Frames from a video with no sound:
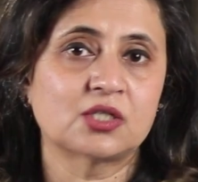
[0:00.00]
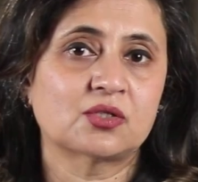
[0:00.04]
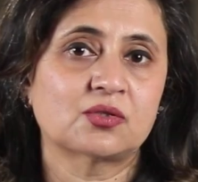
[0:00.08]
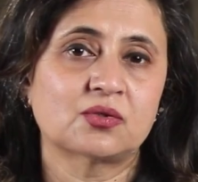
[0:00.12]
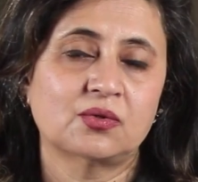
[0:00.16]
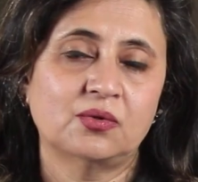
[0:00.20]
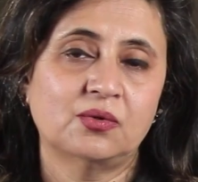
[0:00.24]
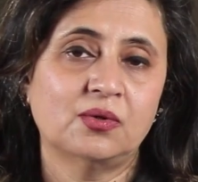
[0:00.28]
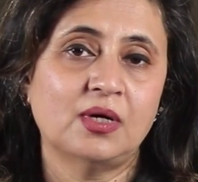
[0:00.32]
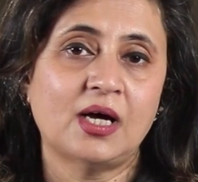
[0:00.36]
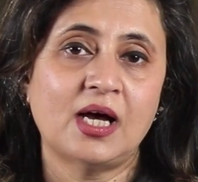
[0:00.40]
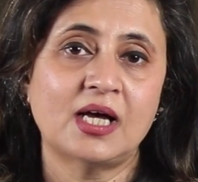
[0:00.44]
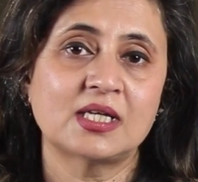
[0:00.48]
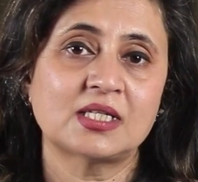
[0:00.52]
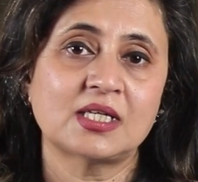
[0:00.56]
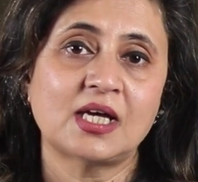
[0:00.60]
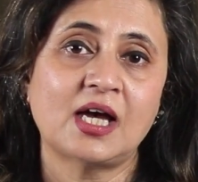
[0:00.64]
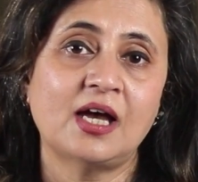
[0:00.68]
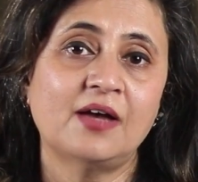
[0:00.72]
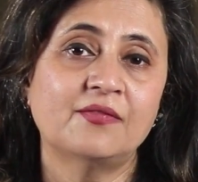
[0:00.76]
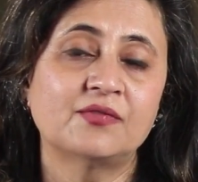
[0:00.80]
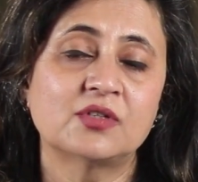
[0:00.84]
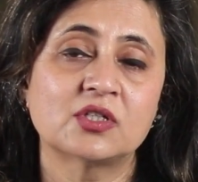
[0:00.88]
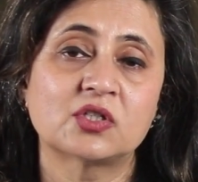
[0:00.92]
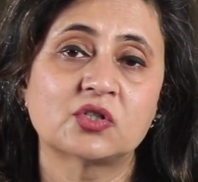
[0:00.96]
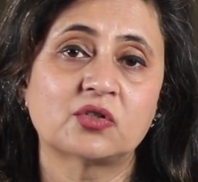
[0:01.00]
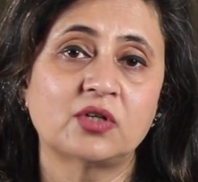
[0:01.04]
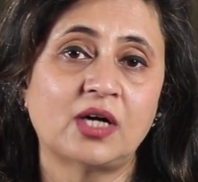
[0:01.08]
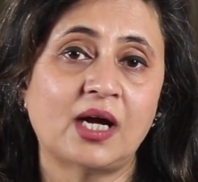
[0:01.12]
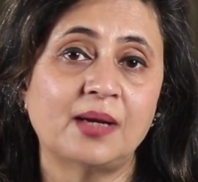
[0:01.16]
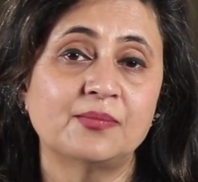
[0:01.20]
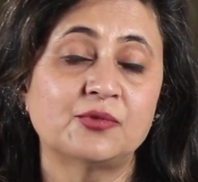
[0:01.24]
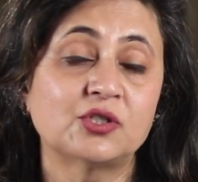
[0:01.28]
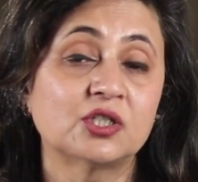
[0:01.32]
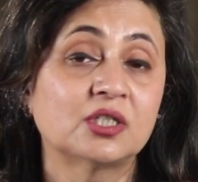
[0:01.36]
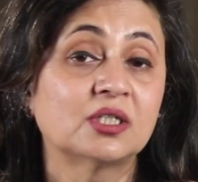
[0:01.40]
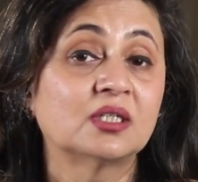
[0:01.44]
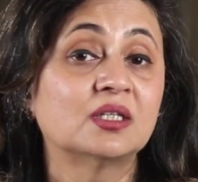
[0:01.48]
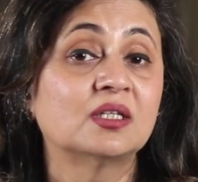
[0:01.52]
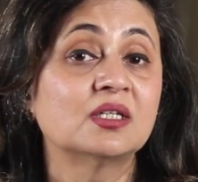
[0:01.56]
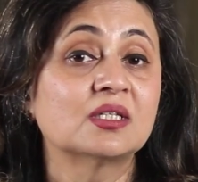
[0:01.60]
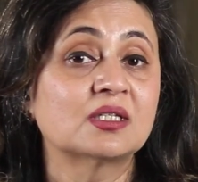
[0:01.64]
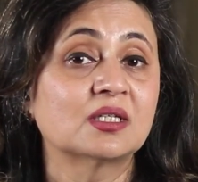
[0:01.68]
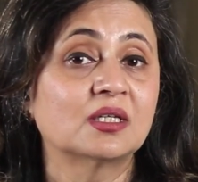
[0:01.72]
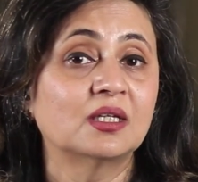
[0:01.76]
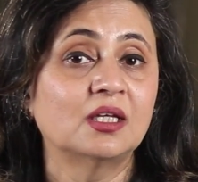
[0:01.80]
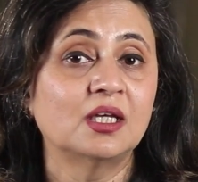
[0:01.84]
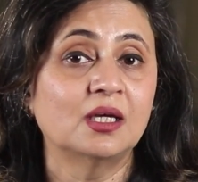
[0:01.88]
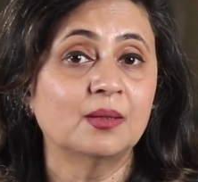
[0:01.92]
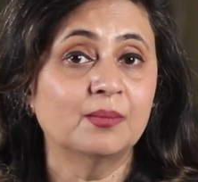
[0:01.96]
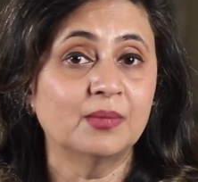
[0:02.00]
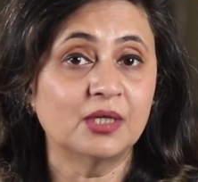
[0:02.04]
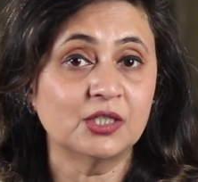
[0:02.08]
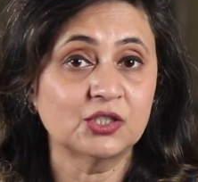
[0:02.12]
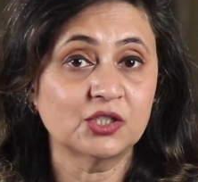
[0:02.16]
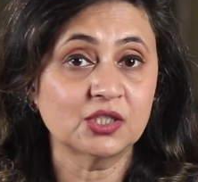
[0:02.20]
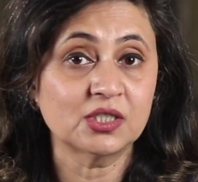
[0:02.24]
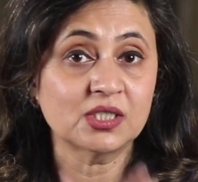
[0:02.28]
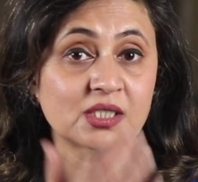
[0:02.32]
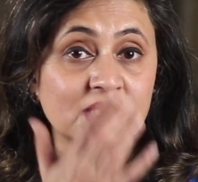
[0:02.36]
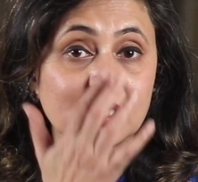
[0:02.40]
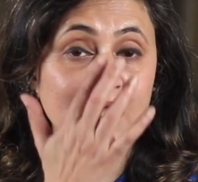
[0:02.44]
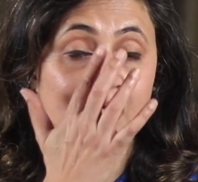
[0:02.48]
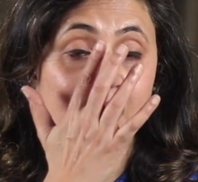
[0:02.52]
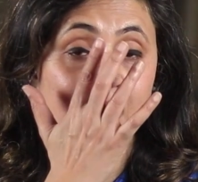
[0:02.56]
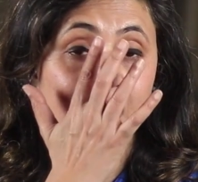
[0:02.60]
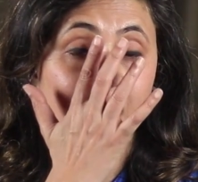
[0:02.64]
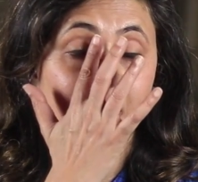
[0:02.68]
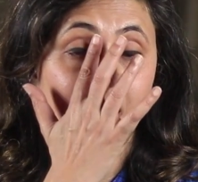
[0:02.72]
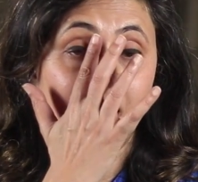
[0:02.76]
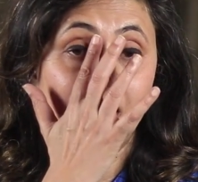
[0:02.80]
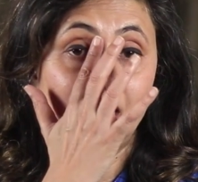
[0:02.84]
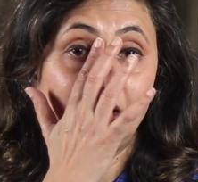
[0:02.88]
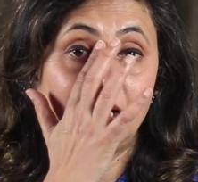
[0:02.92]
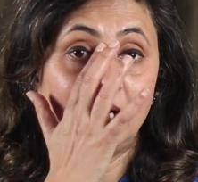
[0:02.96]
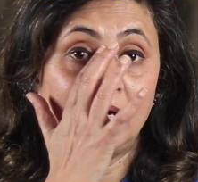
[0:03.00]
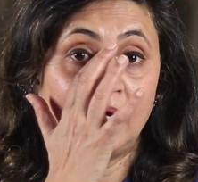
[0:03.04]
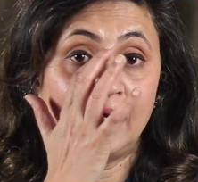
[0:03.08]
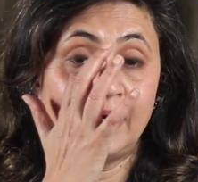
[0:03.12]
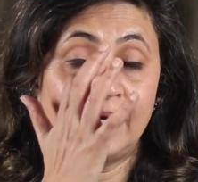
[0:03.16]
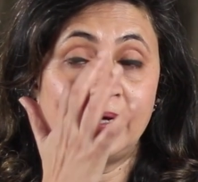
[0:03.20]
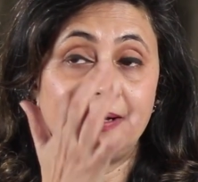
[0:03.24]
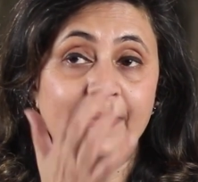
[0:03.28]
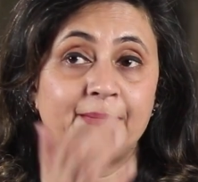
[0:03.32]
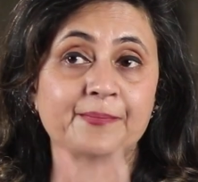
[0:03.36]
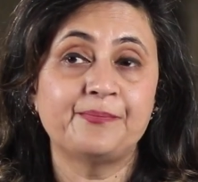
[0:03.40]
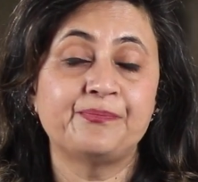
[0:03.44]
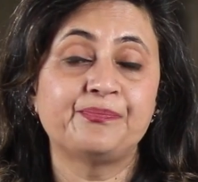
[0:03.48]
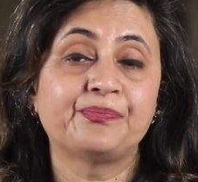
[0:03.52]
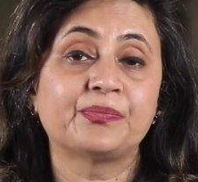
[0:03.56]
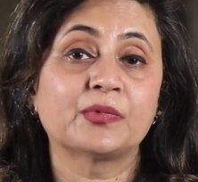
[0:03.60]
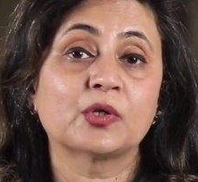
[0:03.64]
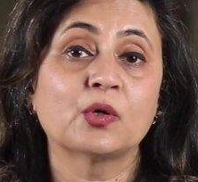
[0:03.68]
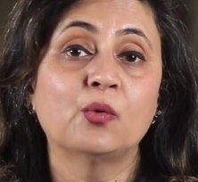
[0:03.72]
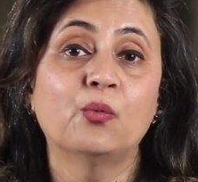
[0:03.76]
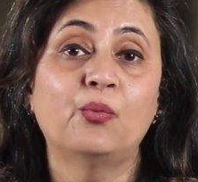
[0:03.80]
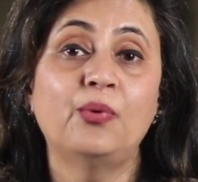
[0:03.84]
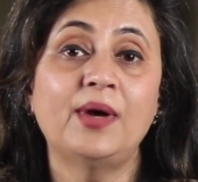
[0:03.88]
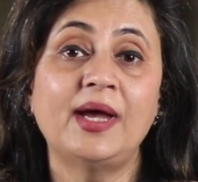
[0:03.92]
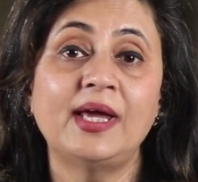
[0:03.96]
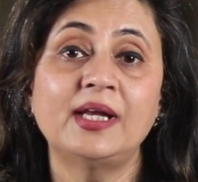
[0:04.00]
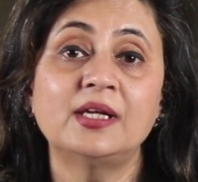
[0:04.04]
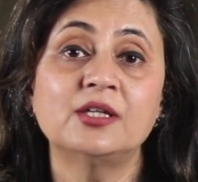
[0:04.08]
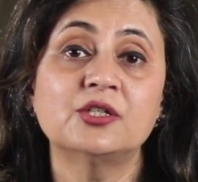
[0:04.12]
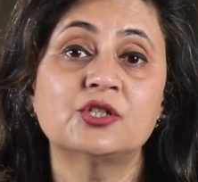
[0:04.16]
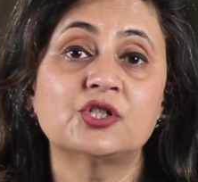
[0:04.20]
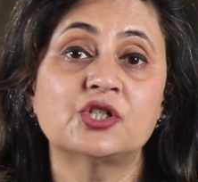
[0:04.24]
So, as I have described, she did this in the emergency when